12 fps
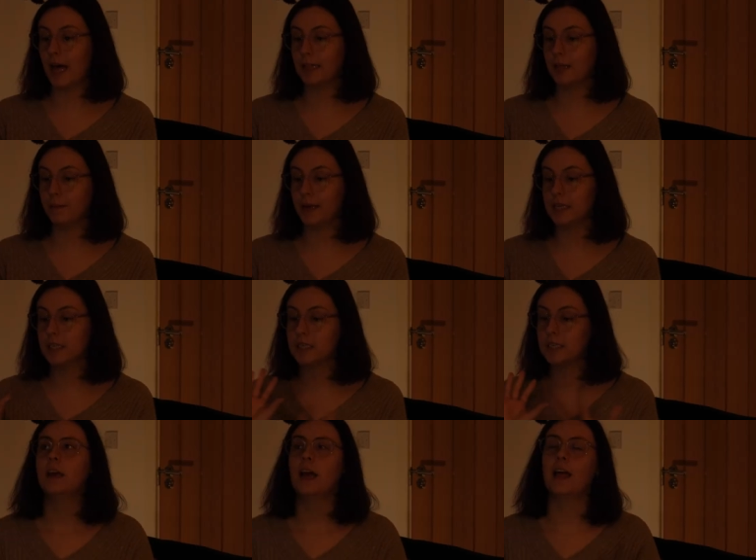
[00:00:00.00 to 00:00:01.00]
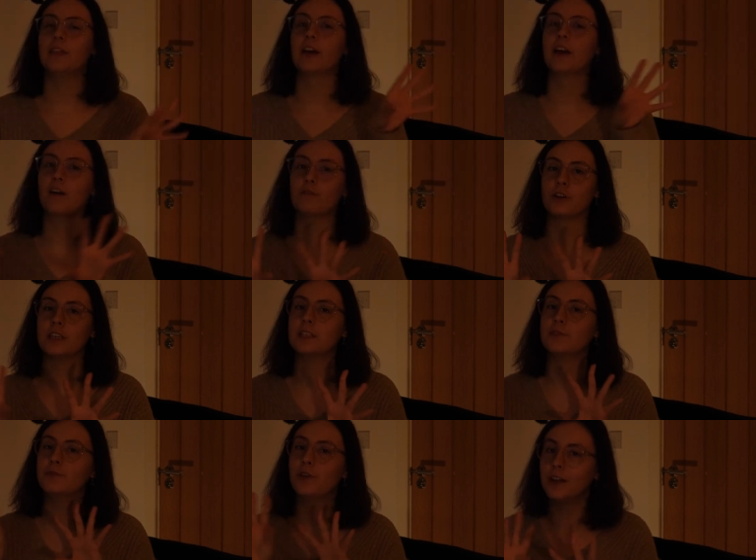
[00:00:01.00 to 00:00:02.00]
elements, and the cover is
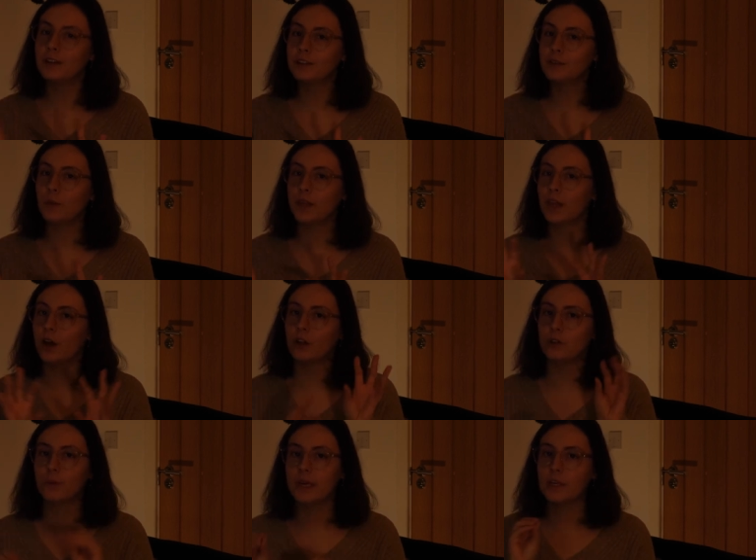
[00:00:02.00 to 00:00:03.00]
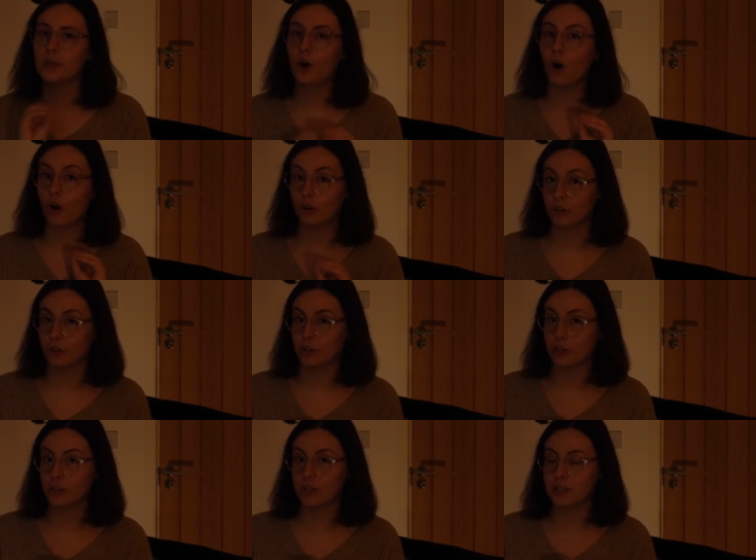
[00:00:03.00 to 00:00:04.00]
filled with Halloween
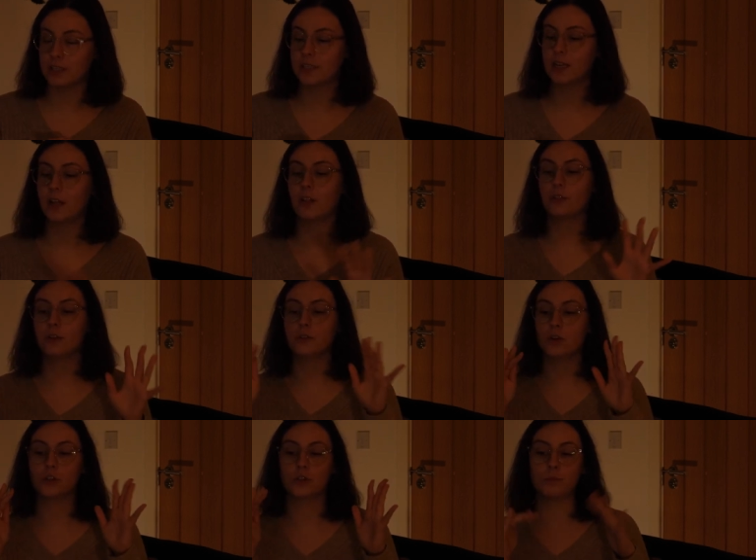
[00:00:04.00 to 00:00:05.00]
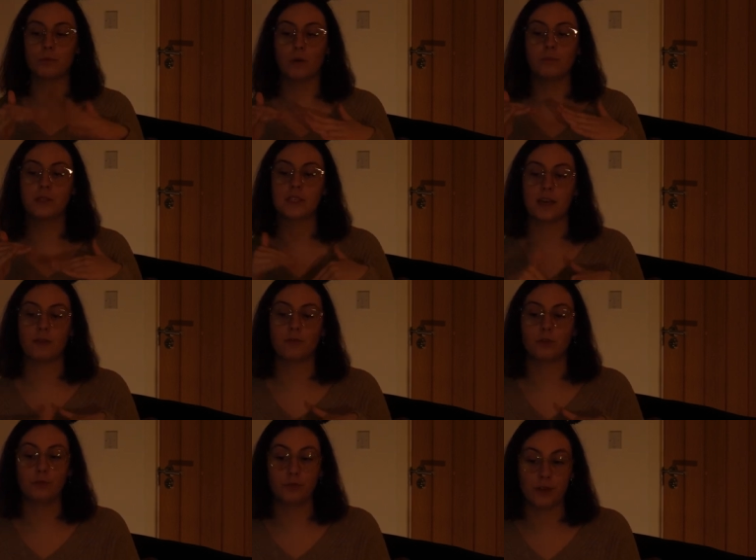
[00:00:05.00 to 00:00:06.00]
colors. Those are the prompts they
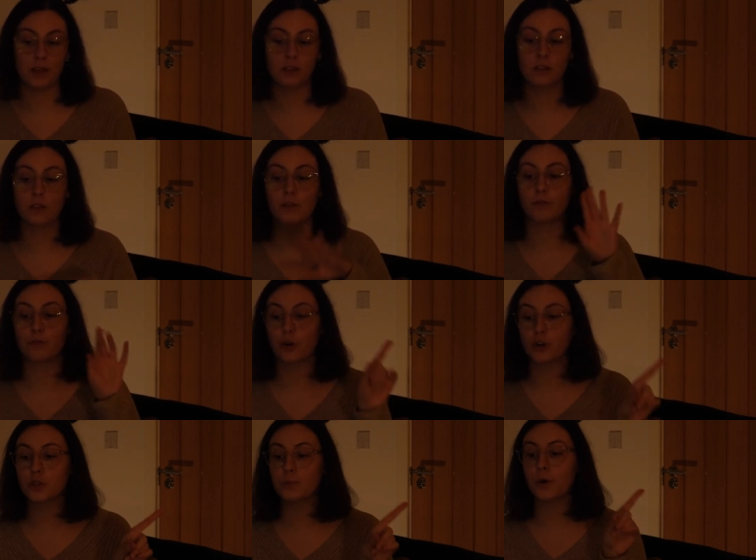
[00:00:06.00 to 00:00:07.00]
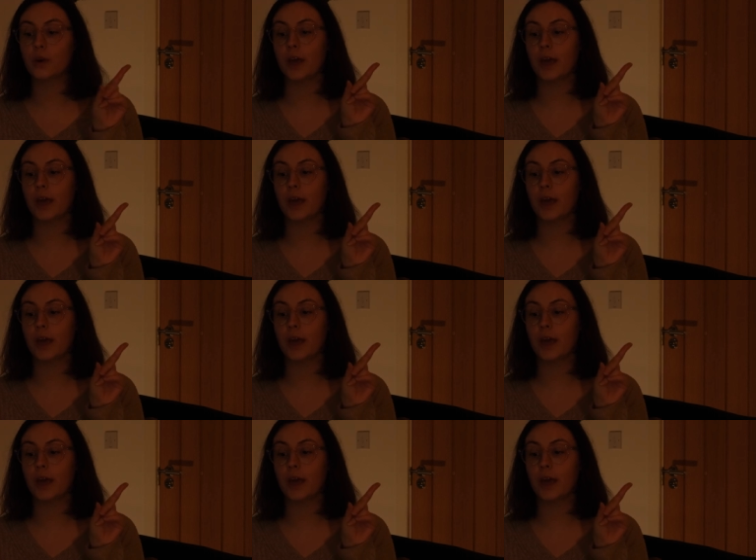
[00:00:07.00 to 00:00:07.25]
fulfill. The first book